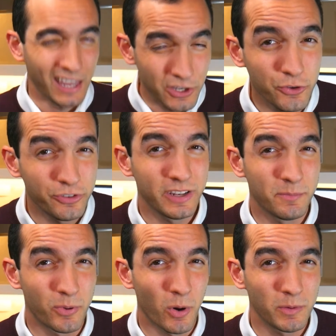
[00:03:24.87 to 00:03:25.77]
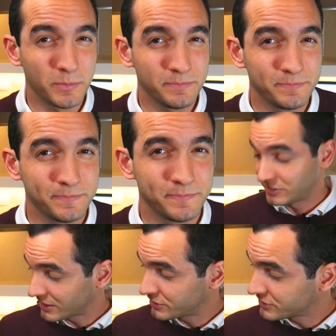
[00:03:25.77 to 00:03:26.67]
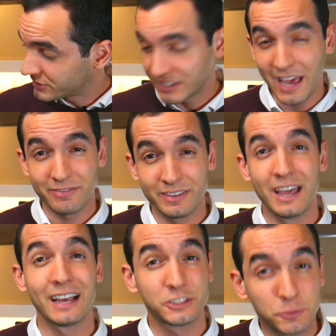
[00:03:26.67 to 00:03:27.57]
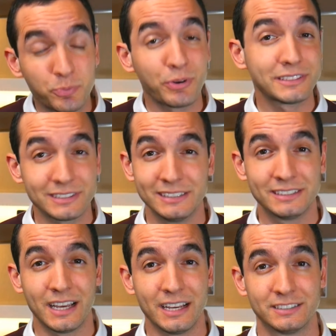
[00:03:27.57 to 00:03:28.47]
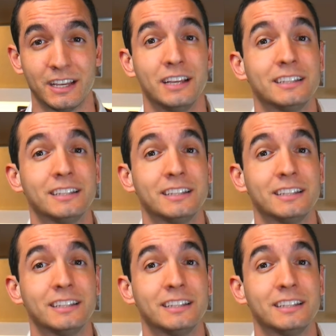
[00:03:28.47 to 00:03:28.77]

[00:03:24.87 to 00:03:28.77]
Can you see the problem? Section 7 expressly says